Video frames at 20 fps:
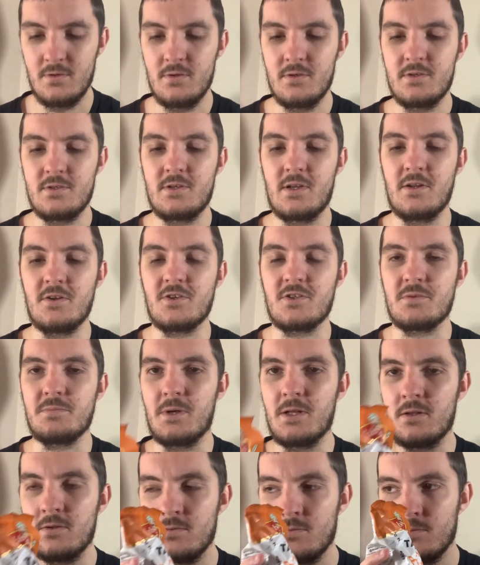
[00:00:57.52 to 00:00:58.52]
just gonna
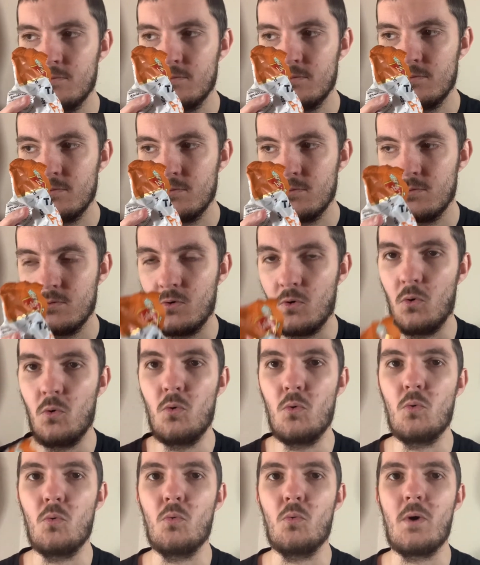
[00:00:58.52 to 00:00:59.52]
smell
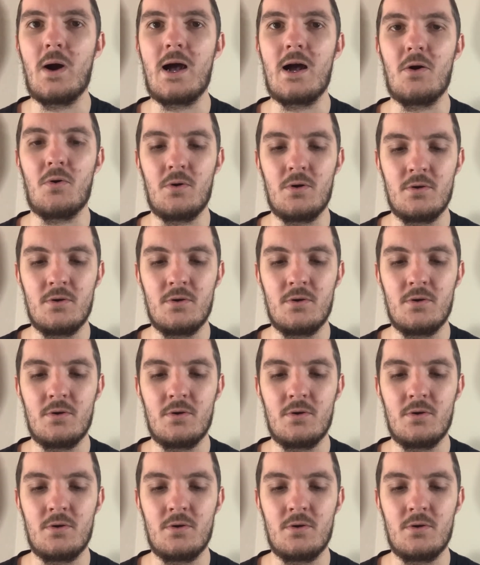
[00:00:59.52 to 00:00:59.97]
Oh, wow.